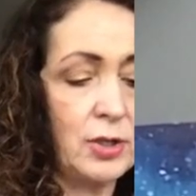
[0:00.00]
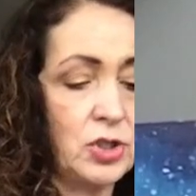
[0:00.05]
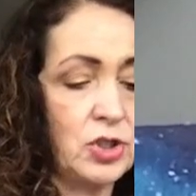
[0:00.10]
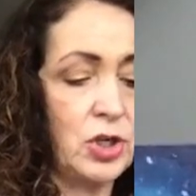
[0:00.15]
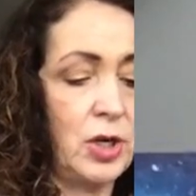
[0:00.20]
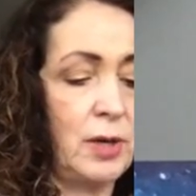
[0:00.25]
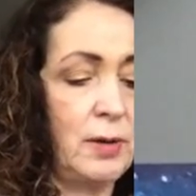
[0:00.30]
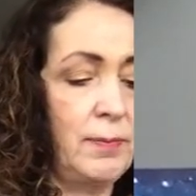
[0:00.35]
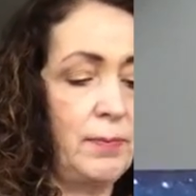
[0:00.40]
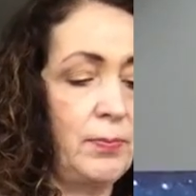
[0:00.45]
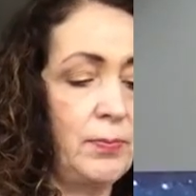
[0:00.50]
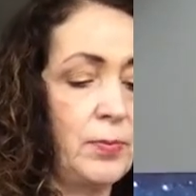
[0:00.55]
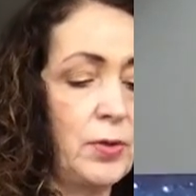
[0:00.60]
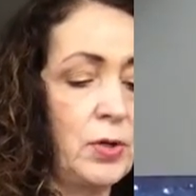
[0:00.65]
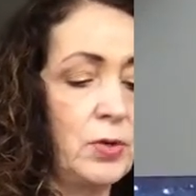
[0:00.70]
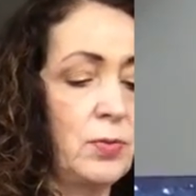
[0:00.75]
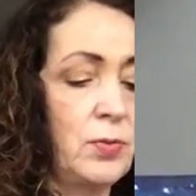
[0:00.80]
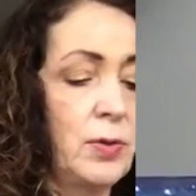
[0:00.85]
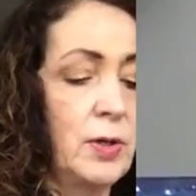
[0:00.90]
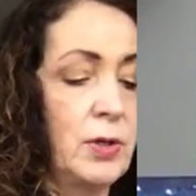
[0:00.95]
shut. We
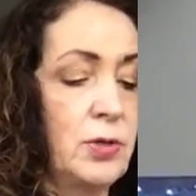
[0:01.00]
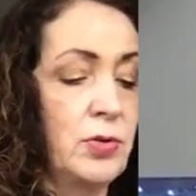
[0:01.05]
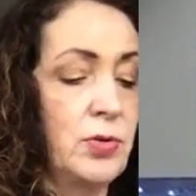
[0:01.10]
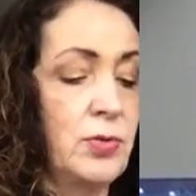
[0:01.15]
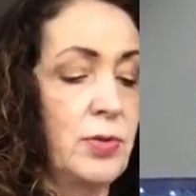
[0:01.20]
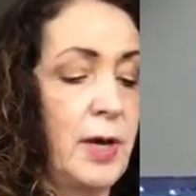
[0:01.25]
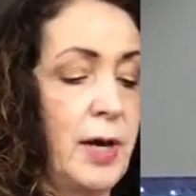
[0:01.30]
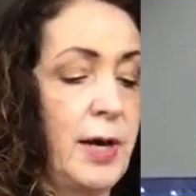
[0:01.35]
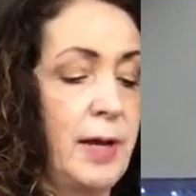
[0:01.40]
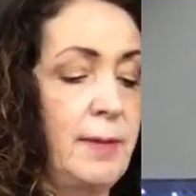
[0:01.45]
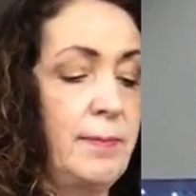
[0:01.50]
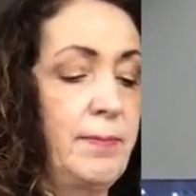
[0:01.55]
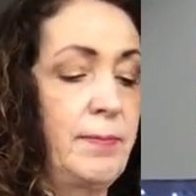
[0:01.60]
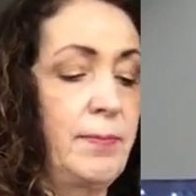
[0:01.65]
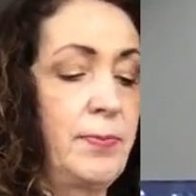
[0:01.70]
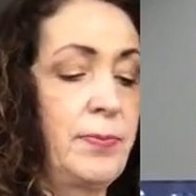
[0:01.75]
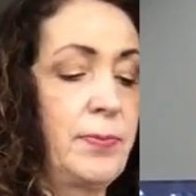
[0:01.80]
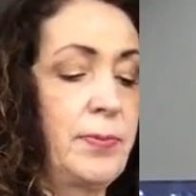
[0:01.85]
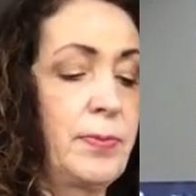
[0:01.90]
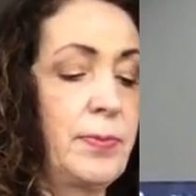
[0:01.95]
don't want to do that.
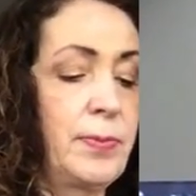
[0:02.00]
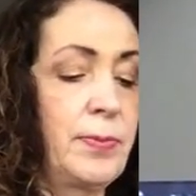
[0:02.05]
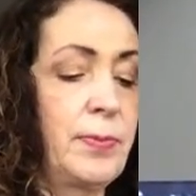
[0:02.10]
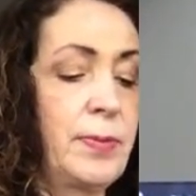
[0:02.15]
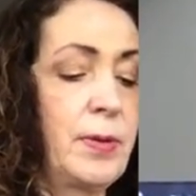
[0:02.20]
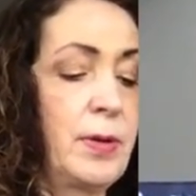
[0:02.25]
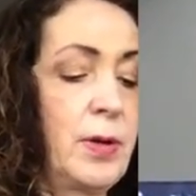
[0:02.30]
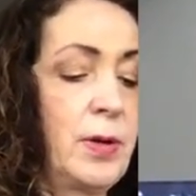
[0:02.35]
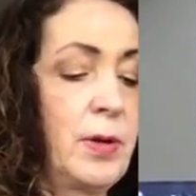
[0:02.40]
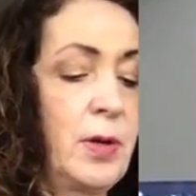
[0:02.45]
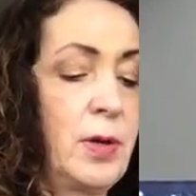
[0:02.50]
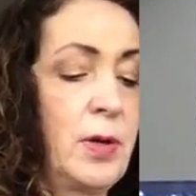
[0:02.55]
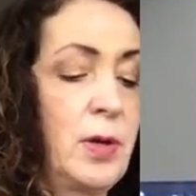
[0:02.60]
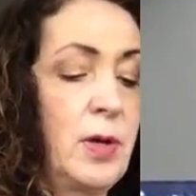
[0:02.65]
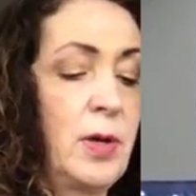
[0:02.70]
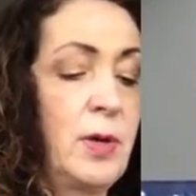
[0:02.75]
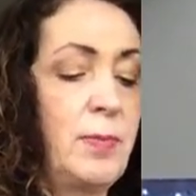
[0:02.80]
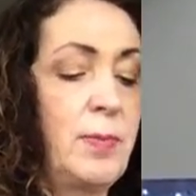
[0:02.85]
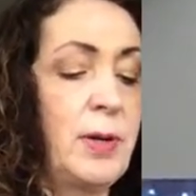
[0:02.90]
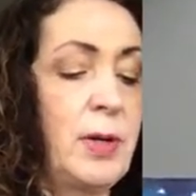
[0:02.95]

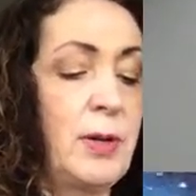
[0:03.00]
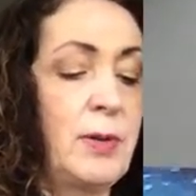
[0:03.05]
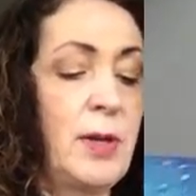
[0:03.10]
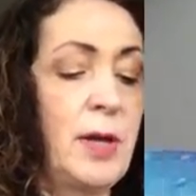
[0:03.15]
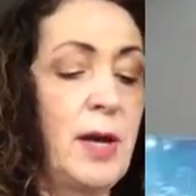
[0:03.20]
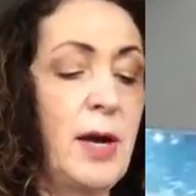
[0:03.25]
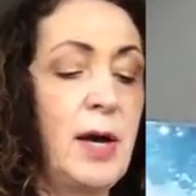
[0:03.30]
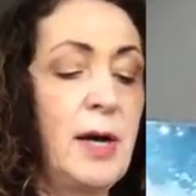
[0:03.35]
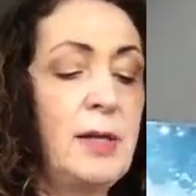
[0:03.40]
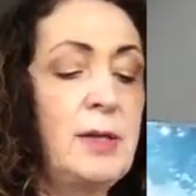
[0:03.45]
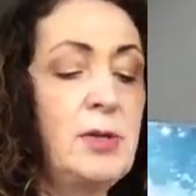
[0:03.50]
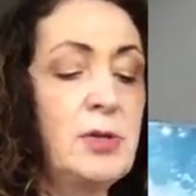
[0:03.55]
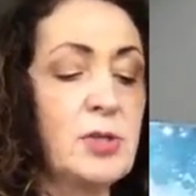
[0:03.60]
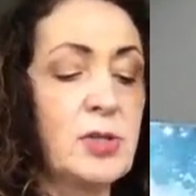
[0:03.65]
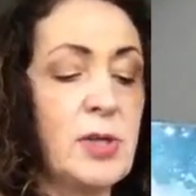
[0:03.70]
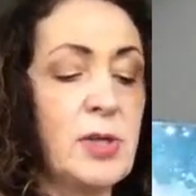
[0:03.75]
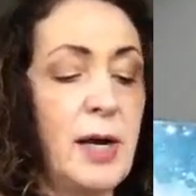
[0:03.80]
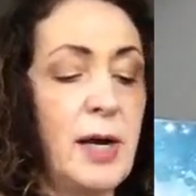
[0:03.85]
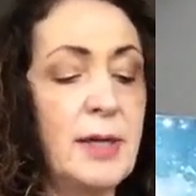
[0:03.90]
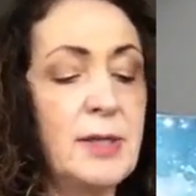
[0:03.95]
But on the other
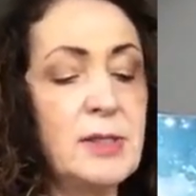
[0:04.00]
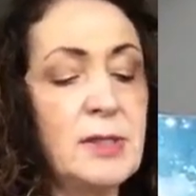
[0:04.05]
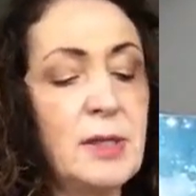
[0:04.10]
side,